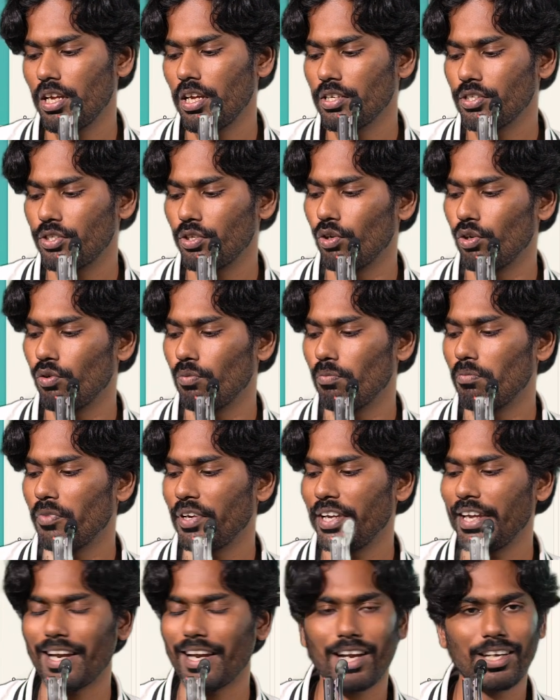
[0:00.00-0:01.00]
So
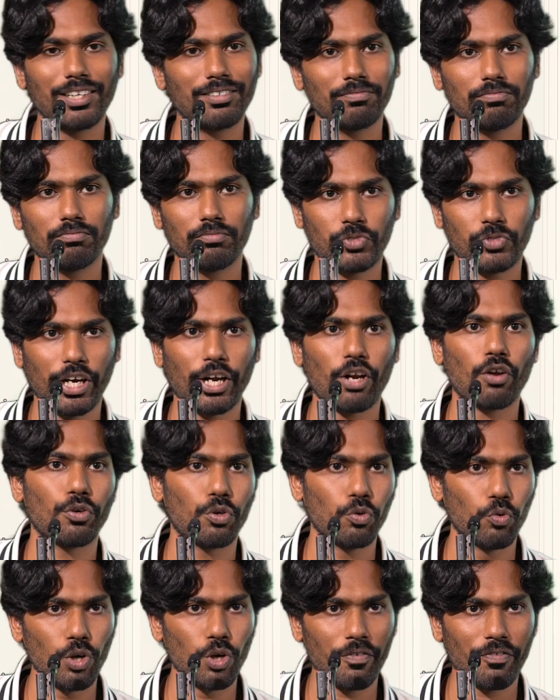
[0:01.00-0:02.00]
here I tried out
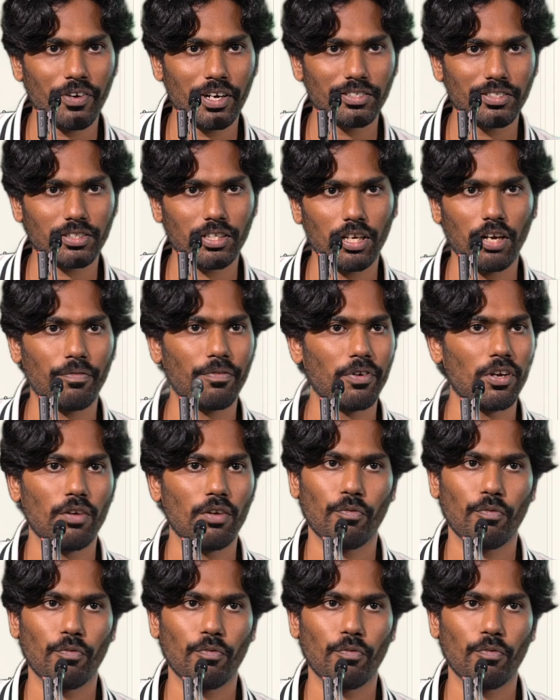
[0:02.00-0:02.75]
two different stuff.